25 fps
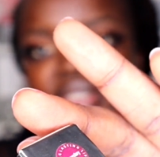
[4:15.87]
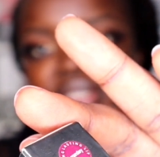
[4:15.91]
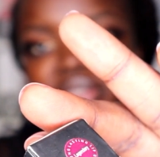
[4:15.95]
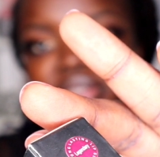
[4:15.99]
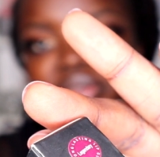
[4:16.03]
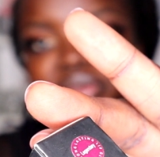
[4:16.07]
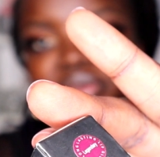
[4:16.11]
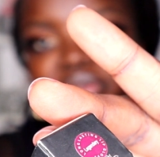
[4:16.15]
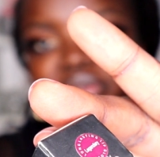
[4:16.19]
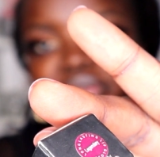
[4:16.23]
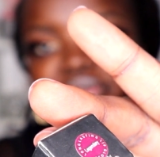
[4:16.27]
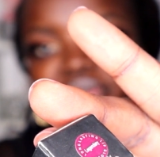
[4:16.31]

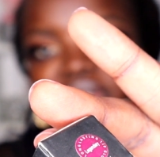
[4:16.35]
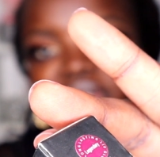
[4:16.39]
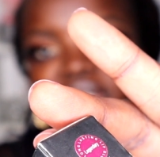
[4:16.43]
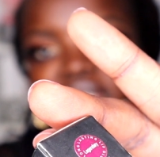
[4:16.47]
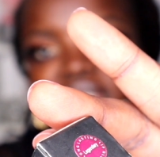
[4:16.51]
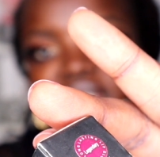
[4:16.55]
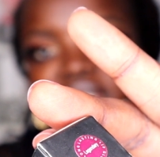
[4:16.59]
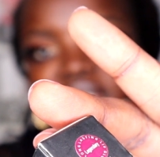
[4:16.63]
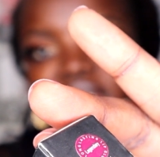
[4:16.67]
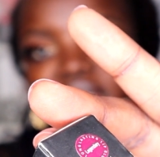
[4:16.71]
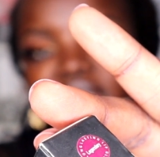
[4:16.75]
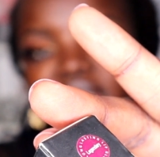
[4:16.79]
Don't know if you
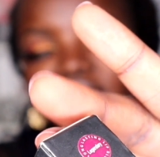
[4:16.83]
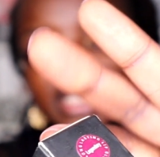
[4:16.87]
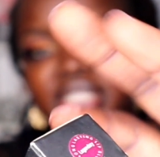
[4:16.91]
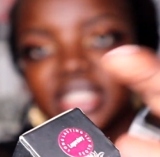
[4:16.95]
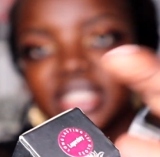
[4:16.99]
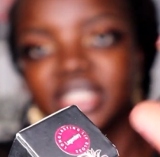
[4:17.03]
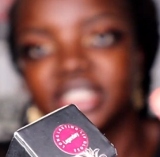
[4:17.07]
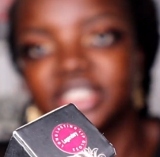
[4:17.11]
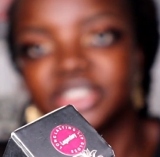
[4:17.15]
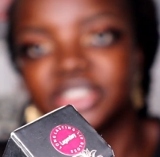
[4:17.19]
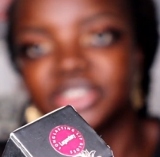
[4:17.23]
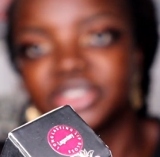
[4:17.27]
can say that,
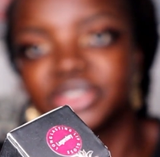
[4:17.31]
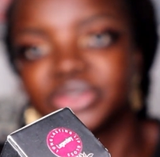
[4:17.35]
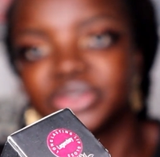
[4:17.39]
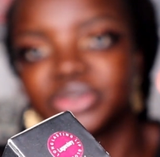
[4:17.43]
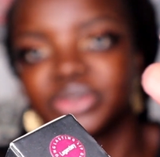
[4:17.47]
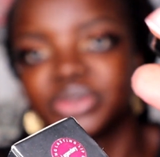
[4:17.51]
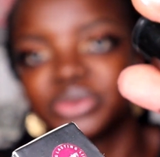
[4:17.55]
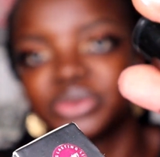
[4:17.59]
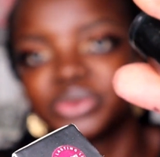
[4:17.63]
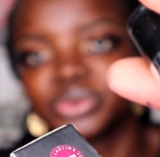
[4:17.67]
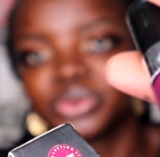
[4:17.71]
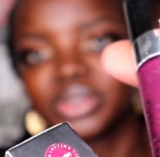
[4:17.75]
but
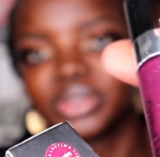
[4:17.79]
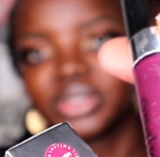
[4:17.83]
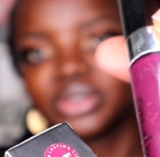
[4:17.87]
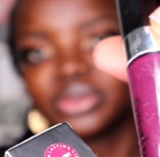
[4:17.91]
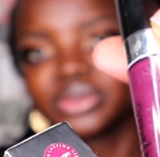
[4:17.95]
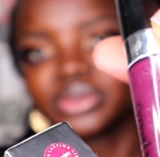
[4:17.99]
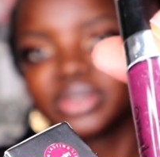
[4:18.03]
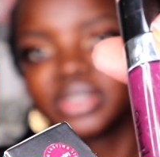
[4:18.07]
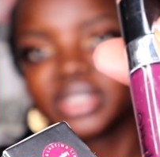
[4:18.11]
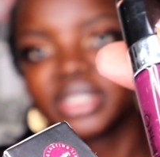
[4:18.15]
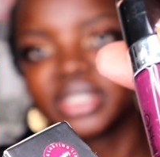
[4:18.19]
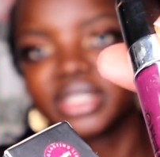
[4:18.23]
this is what it
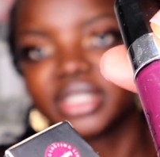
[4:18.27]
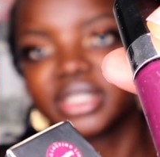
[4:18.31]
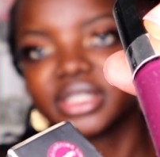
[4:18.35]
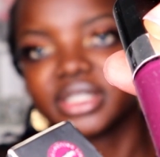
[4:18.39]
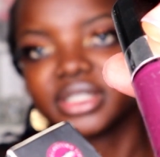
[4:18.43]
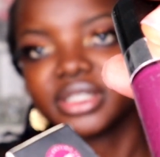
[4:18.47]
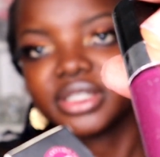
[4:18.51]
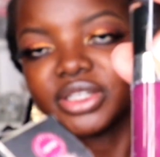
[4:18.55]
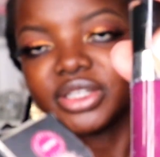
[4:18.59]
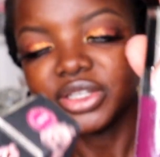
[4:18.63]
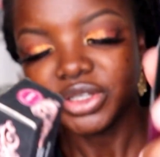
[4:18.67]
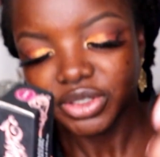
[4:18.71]
looks like.
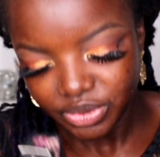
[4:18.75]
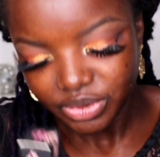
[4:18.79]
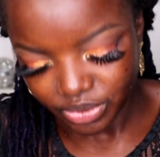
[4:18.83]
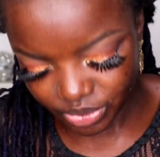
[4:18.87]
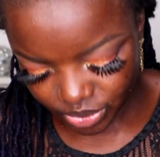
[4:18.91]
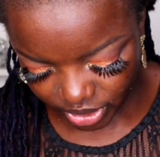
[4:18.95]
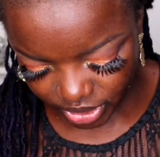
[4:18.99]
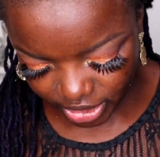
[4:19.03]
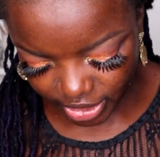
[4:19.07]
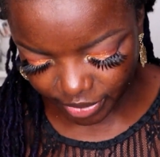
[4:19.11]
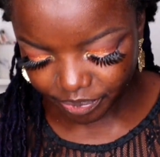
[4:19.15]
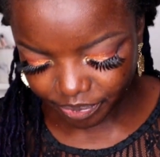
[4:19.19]

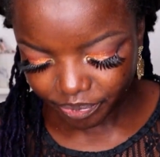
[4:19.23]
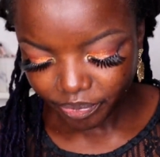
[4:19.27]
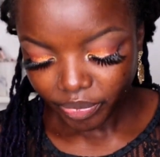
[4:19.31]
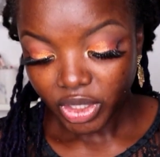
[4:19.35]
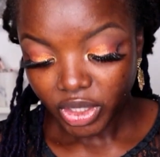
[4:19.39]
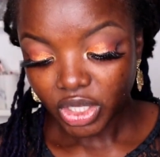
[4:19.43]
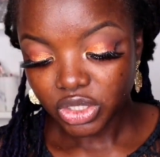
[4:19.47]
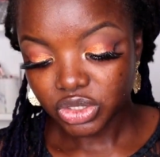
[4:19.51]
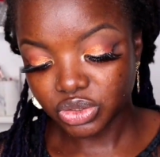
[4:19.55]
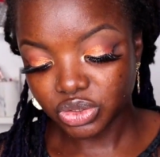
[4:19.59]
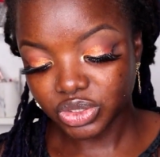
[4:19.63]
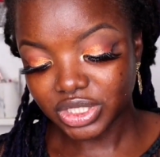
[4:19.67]
Okay,
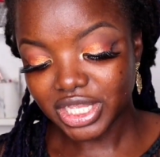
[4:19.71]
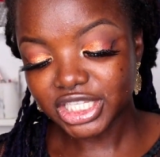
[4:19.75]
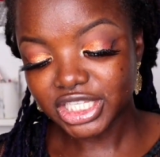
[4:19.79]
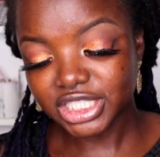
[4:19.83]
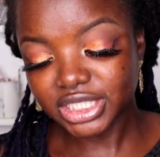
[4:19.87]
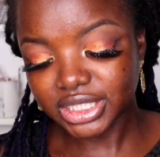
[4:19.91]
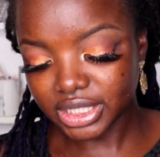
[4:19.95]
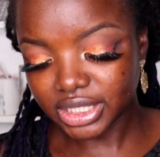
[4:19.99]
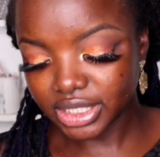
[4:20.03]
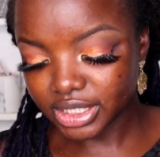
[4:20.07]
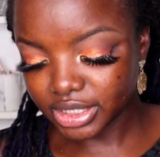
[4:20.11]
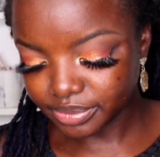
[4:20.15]
so that's
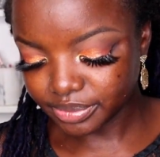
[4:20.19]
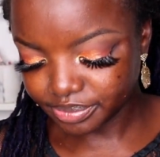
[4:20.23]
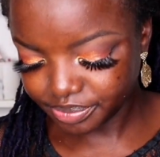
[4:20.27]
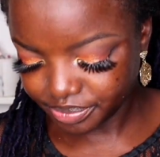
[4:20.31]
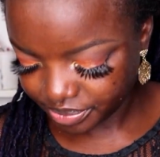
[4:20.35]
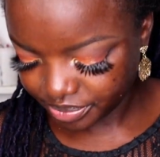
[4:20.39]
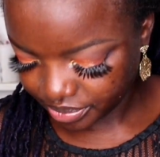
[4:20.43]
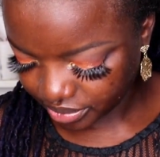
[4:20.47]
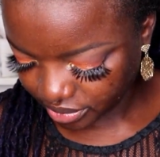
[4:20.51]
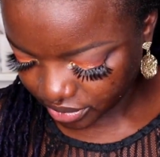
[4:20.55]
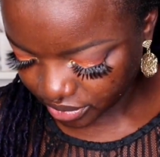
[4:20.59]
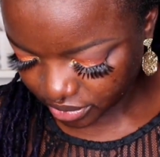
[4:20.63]
the
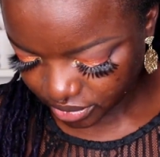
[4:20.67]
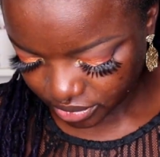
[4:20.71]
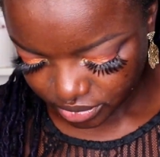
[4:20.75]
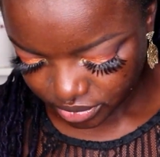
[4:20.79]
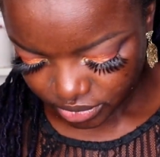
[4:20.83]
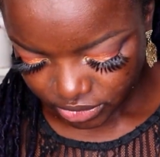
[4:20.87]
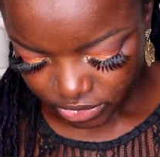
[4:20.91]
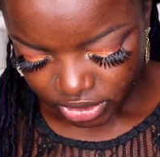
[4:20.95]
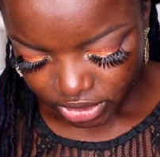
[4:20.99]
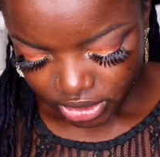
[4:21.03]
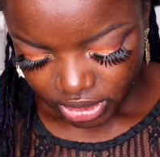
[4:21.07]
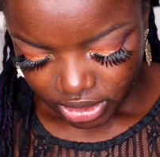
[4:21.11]

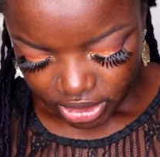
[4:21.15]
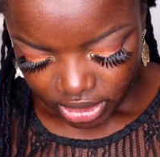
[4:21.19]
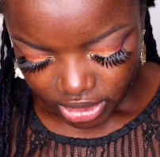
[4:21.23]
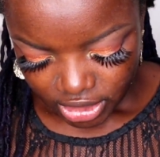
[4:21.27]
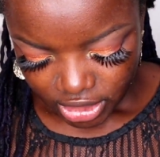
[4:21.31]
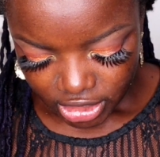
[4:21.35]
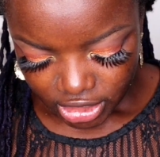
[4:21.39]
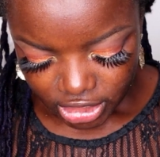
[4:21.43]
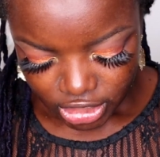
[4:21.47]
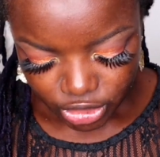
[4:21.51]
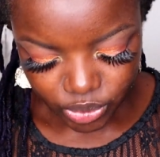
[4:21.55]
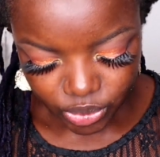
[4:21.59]

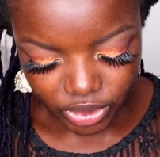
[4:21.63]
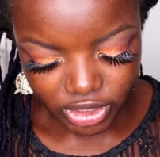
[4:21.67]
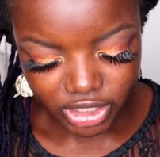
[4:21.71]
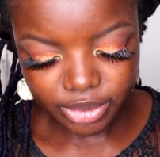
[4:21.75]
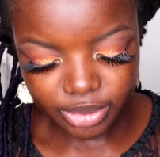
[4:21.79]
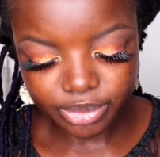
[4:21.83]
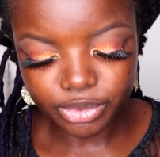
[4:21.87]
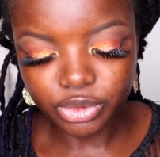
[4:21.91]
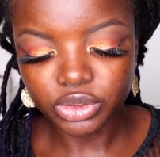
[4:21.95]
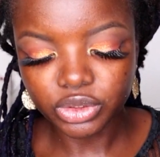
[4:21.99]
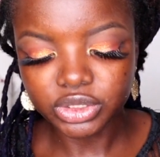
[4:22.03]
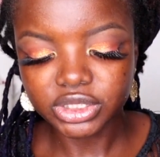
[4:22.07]
liquid
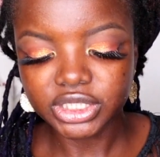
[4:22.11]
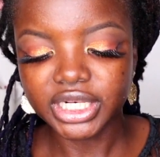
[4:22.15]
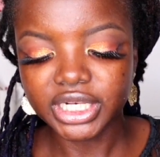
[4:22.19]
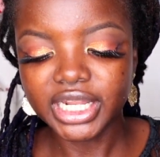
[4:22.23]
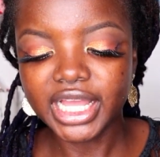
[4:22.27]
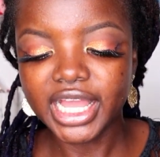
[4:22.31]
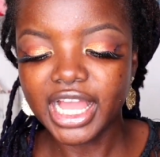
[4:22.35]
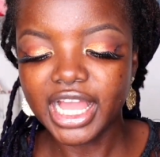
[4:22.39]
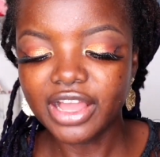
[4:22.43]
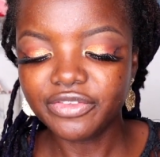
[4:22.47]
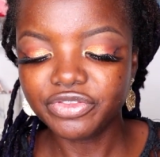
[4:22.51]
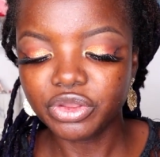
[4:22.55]
lip gloss. Then I
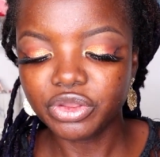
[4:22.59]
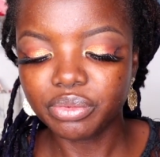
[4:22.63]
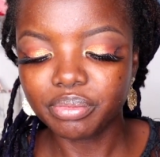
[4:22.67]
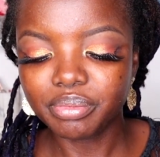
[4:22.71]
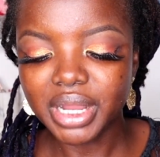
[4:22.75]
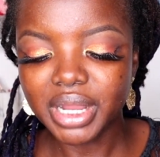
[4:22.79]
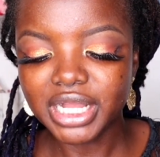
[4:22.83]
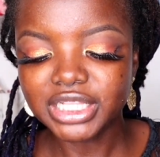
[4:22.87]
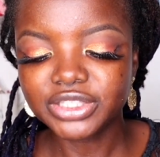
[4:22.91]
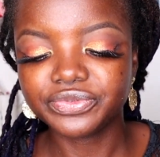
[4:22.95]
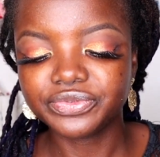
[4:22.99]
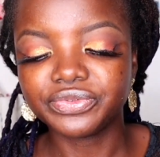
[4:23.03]
have the
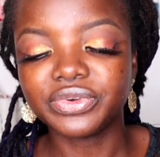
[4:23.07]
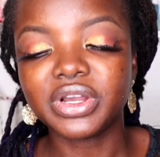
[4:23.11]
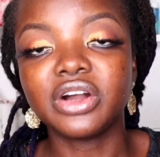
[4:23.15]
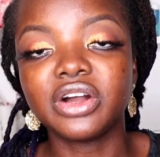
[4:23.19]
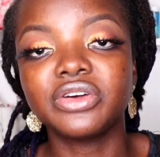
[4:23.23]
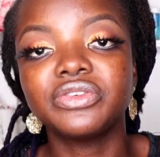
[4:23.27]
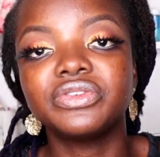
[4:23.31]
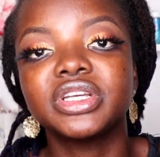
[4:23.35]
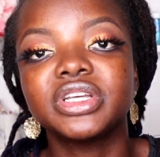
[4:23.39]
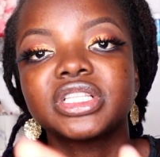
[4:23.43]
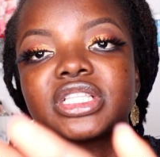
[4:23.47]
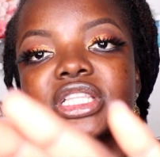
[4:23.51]
matte
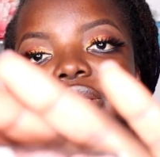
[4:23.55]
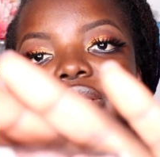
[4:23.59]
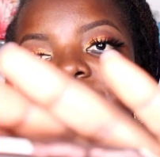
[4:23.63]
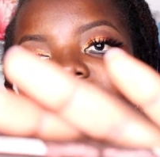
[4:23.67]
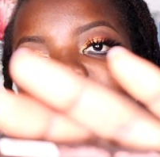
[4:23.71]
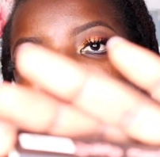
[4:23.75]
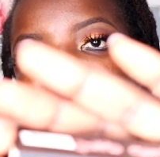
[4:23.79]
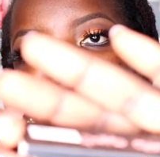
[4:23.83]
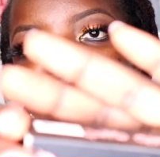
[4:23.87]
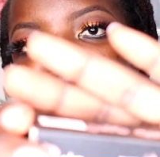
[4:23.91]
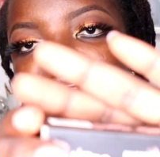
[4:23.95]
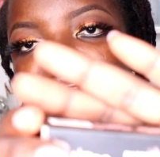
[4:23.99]
velvet
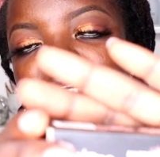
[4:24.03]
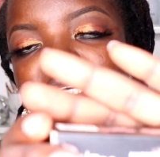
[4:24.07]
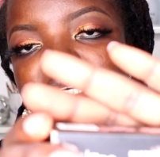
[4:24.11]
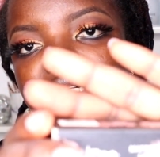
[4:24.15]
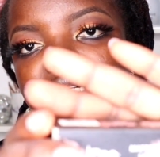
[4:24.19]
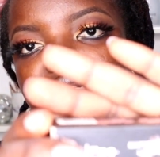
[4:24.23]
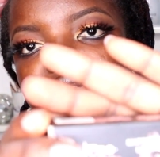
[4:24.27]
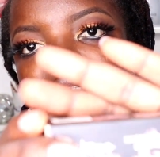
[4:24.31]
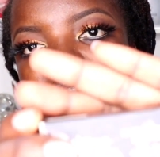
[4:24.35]
lipstick.